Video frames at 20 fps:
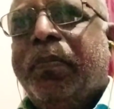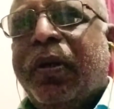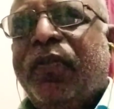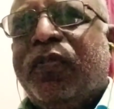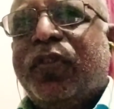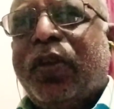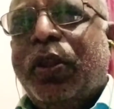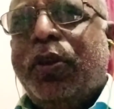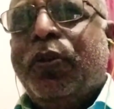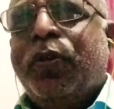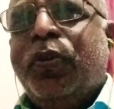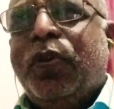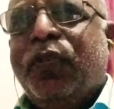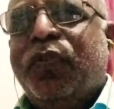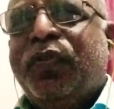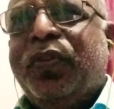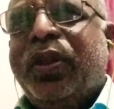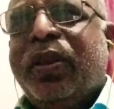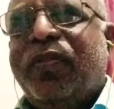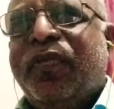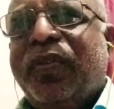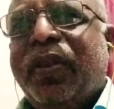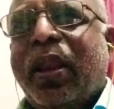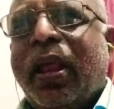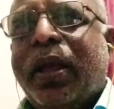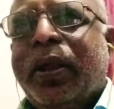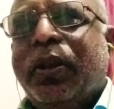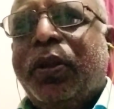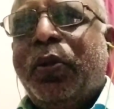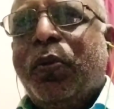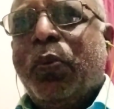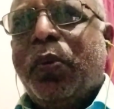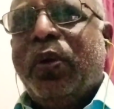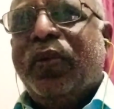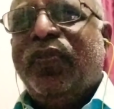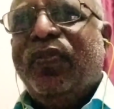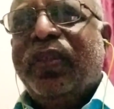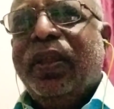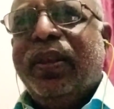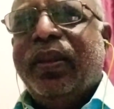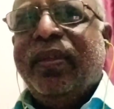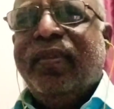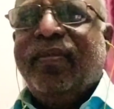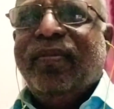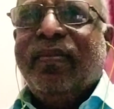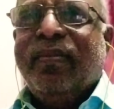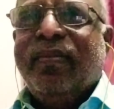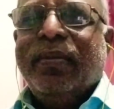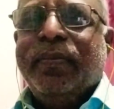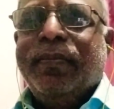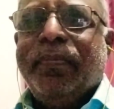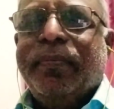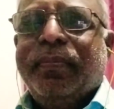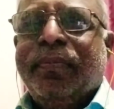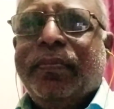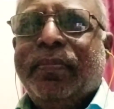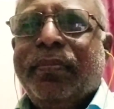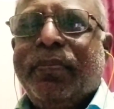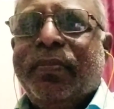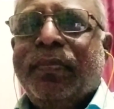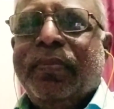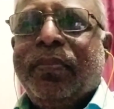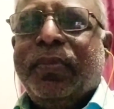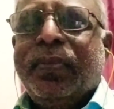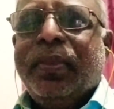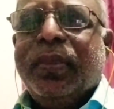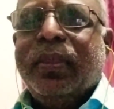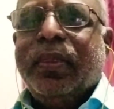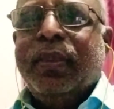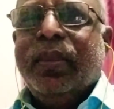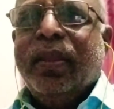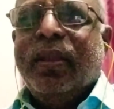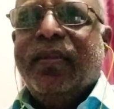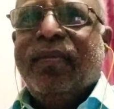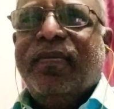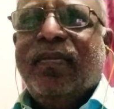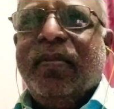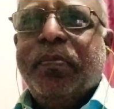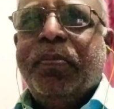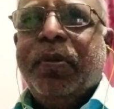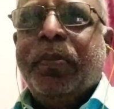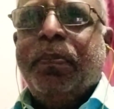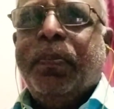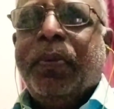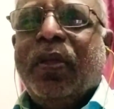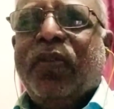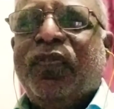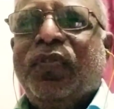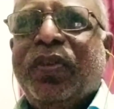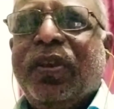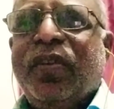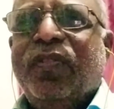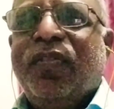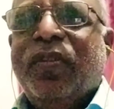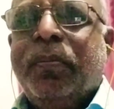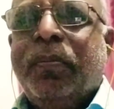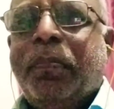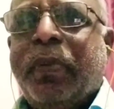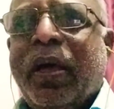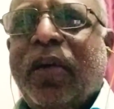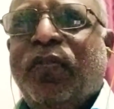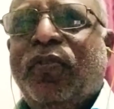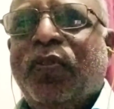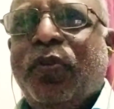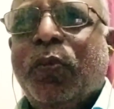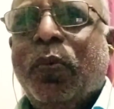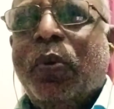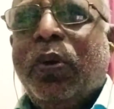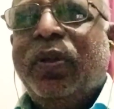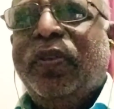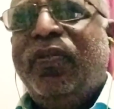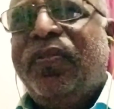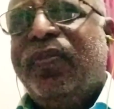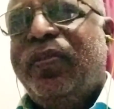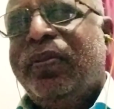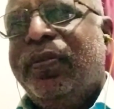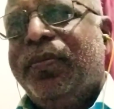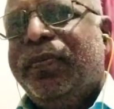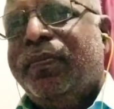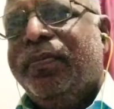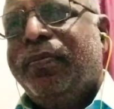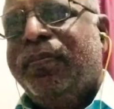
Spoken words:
Past continuous tense in activities. Simple past tense in passive voice.